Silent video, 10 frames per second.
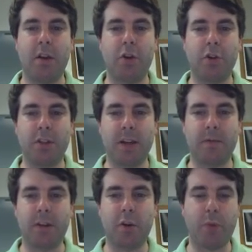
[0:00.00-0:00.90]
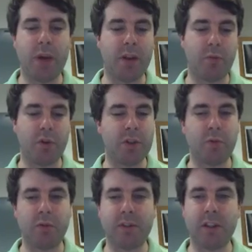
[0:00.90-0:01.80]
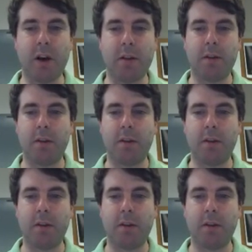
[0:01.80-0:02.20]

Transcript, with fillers: should definitely obey the principle of sloth.